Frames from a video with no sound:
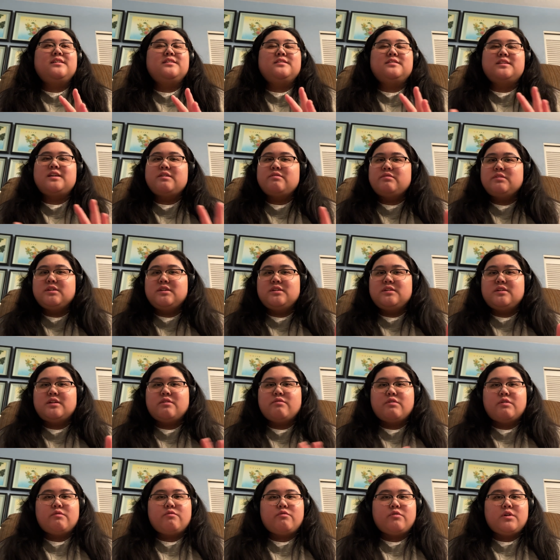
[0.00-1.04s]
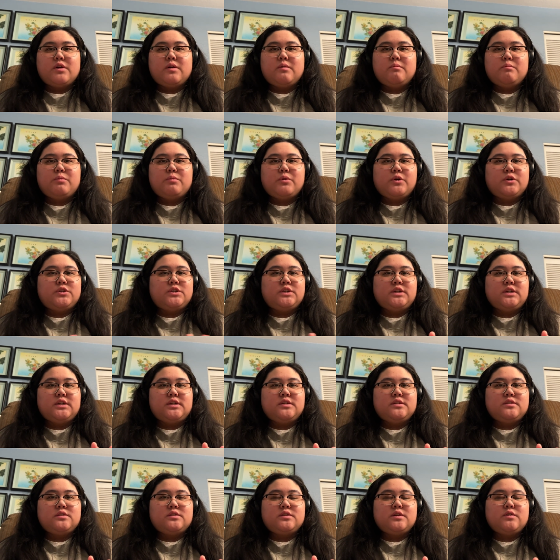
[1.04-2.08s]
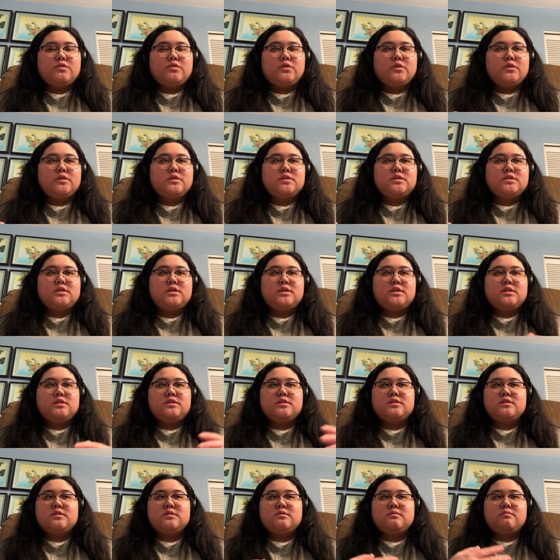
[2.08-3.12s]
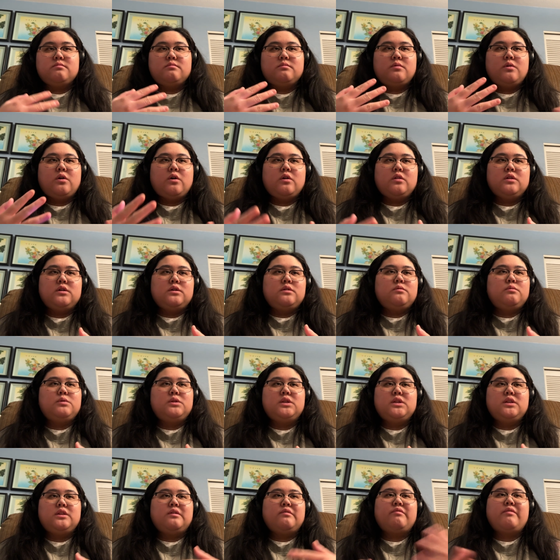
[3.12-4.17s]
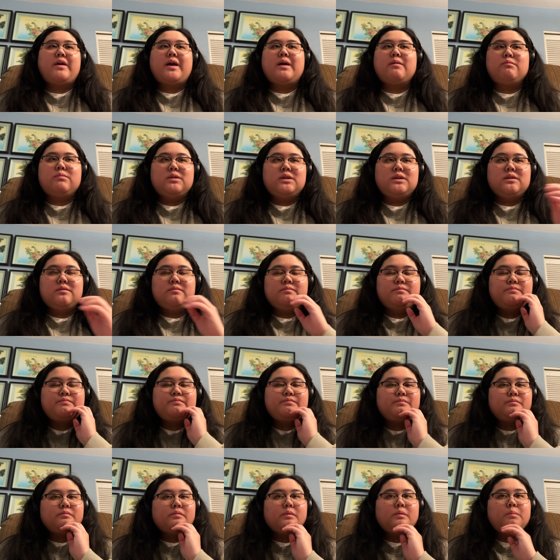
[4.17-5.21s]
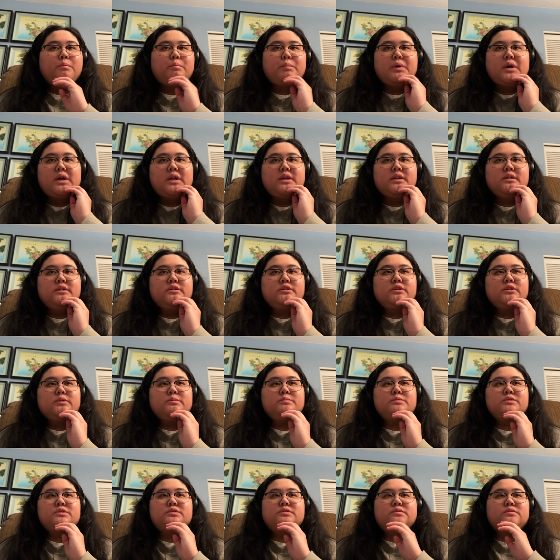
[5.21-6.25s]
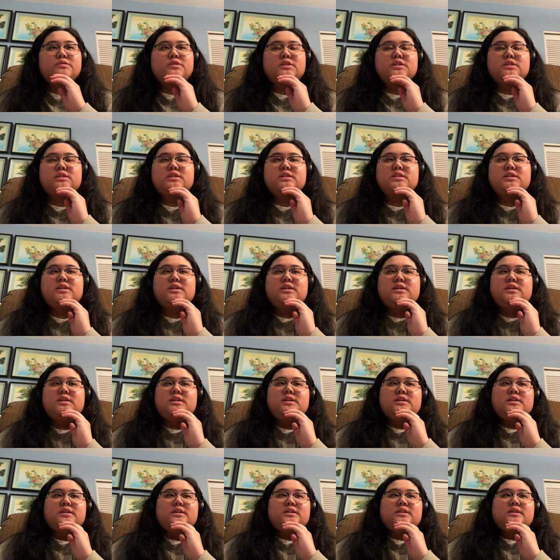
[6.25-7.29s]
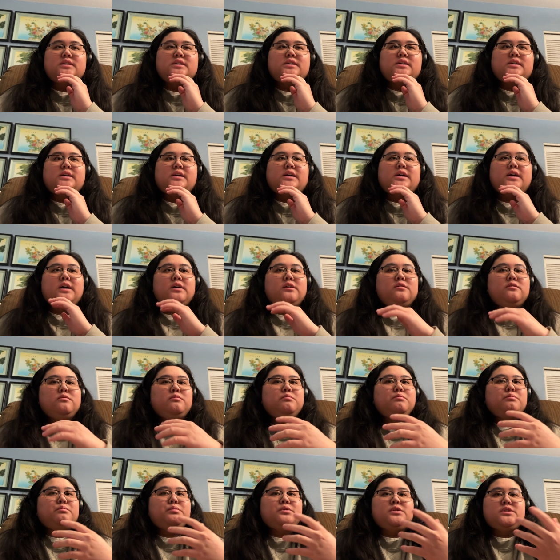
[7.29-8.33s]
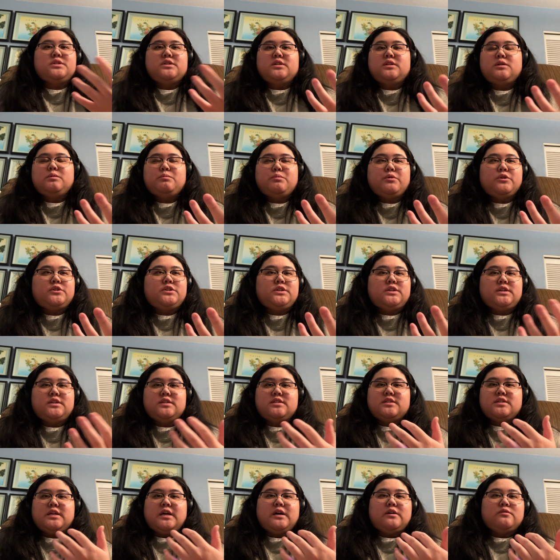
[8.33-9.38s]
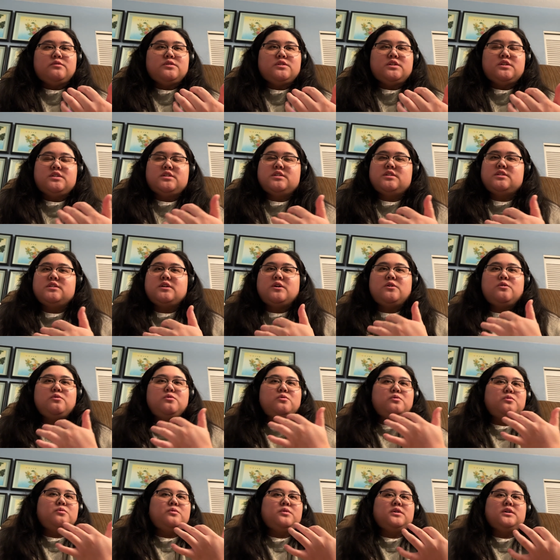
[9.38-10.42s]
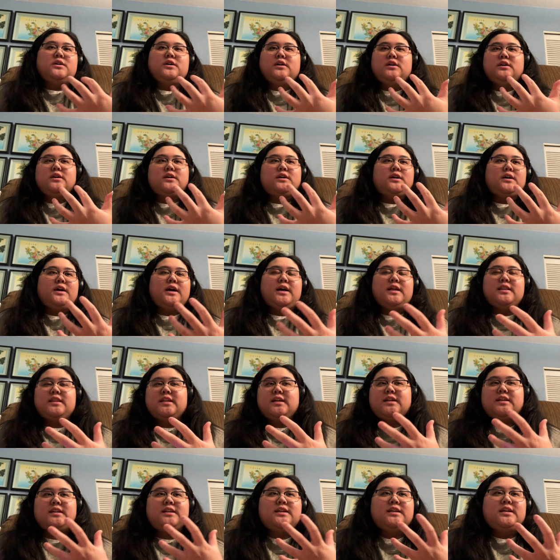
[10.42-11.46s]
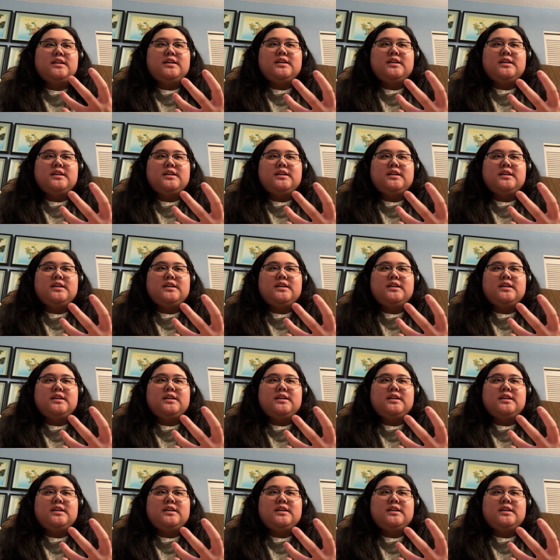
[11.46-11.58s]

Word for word: definitely different from Portuguese. Of course, it's all within the family, but in terms of just how Brazilian Portuguese sounds, it's so uh and then